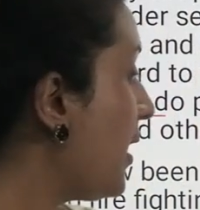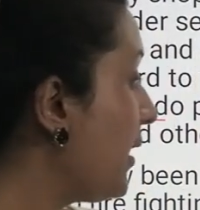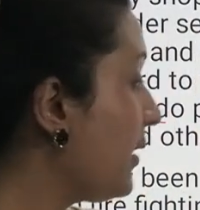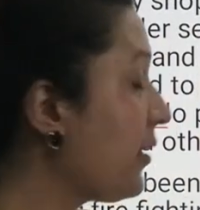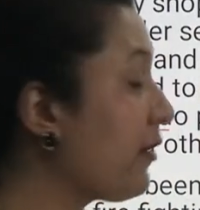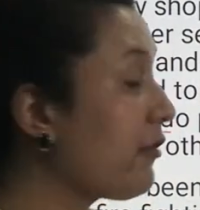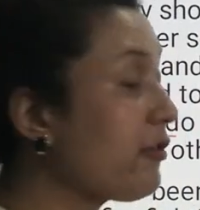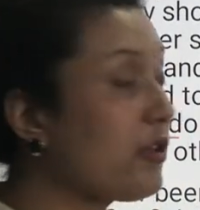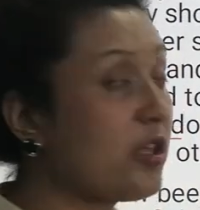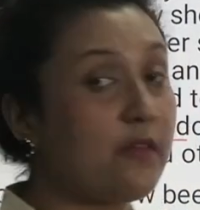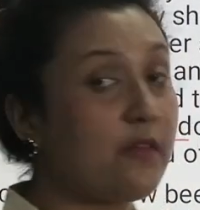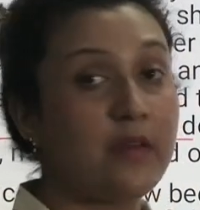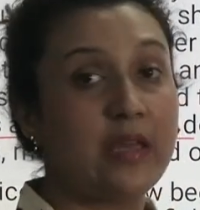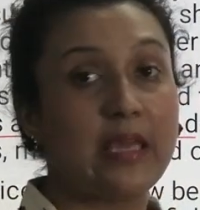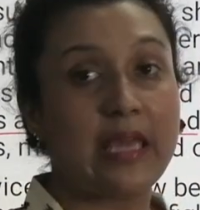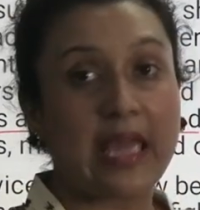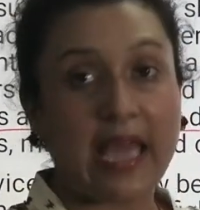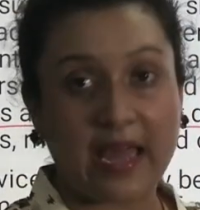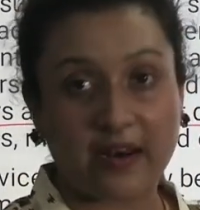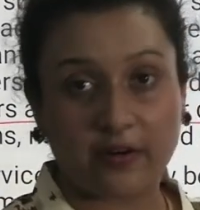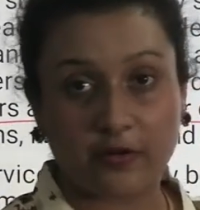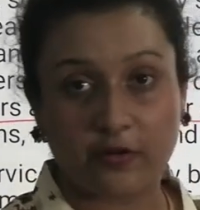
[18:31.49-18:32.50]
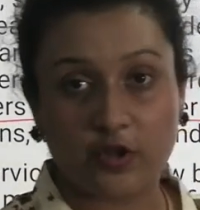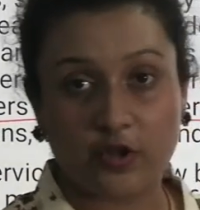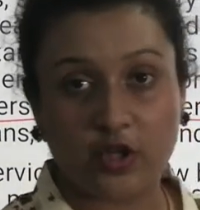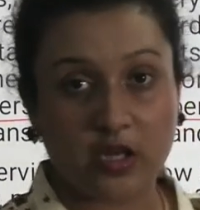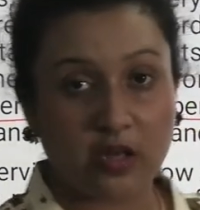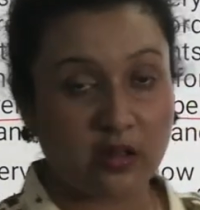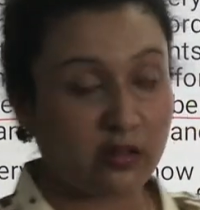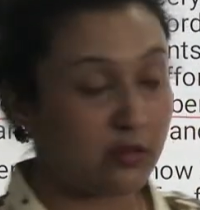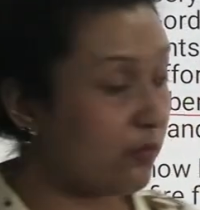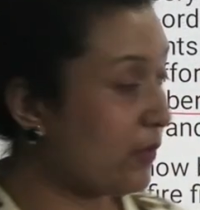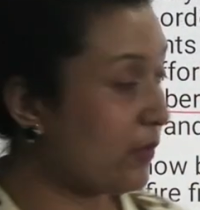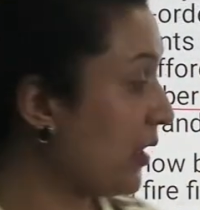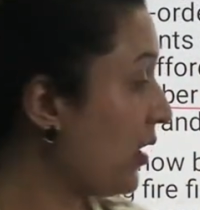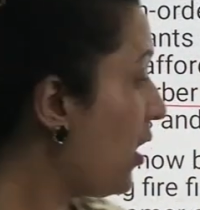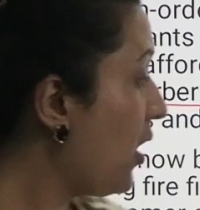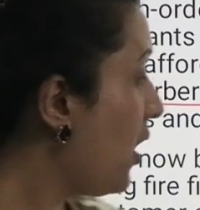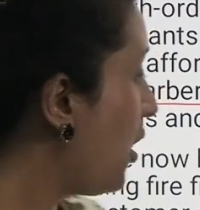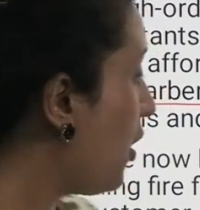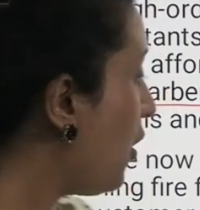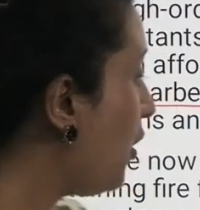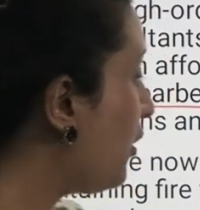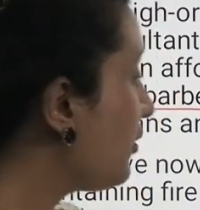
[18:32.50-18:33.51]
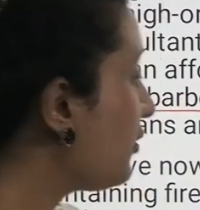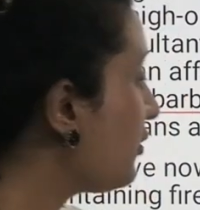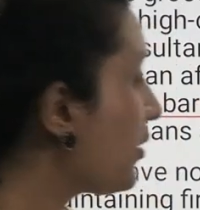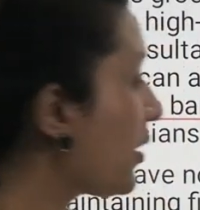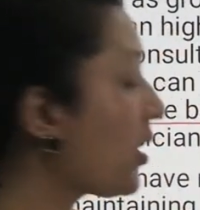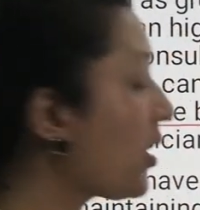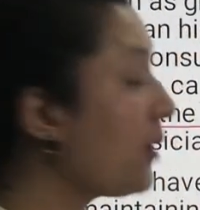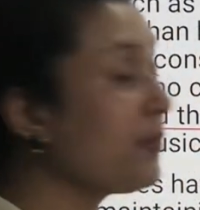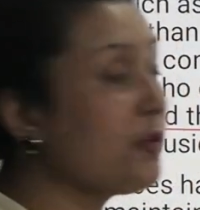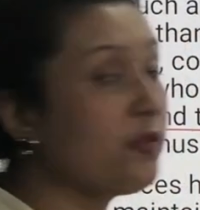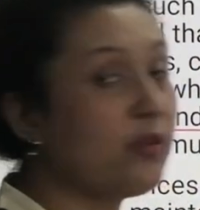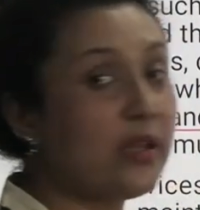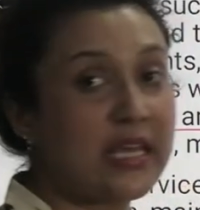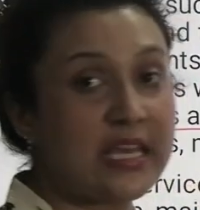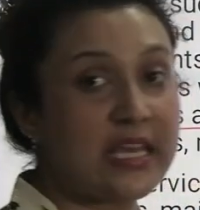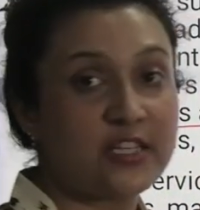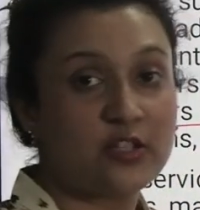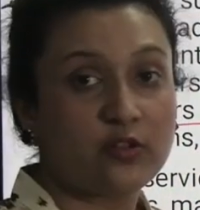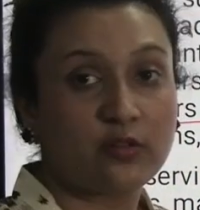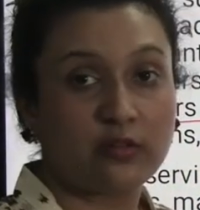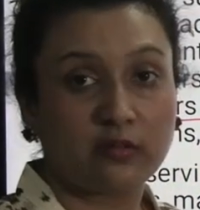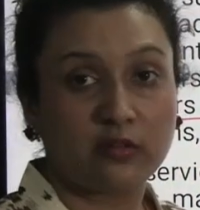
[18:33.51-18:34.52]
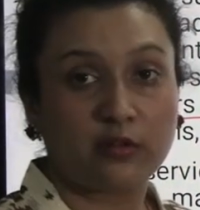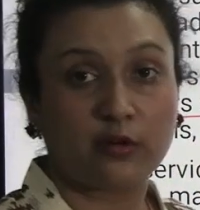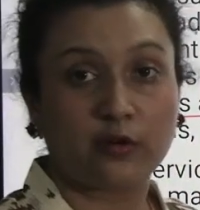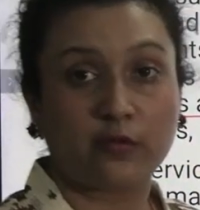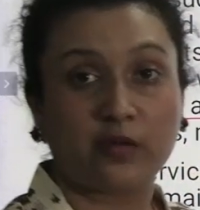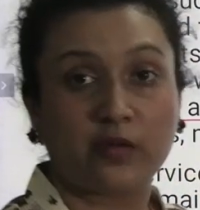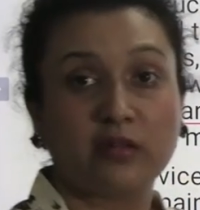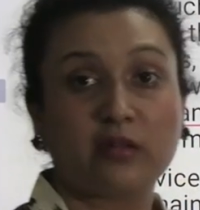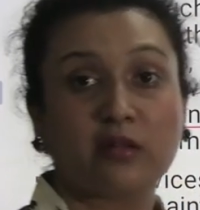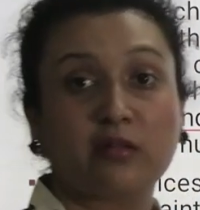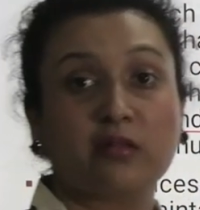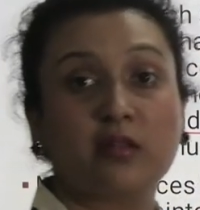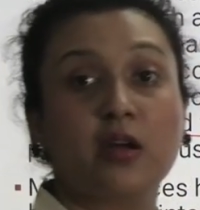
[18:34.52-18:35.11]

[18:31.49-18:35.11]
They are giving energy as well. Also the communication services,